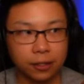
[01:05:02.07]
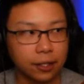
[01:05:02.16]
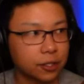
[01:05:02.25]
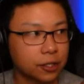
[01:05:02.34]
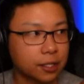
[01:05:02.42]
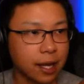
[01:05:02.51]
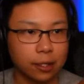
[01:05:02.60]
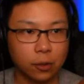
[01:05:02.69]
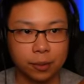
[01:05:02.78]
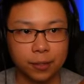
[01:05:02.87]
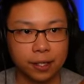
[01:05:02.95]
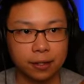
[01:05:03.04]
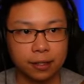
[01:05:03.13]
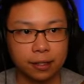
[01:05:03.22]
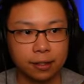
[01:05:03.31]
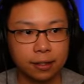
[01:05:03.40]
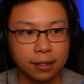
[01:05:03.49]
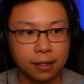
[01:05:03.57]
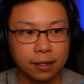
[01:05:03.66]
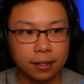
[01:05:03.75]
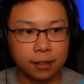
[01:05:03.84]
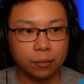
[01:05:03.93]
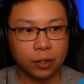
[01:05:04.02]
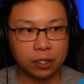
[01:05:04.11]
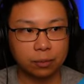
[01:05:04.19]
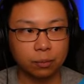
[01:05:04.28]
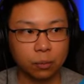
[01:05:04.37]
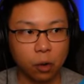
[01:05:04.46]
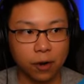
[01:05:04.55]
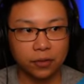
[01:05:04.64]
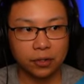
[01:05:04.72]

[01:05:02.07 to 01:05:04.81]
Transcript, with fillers: It's just not going to be a thing. Because more often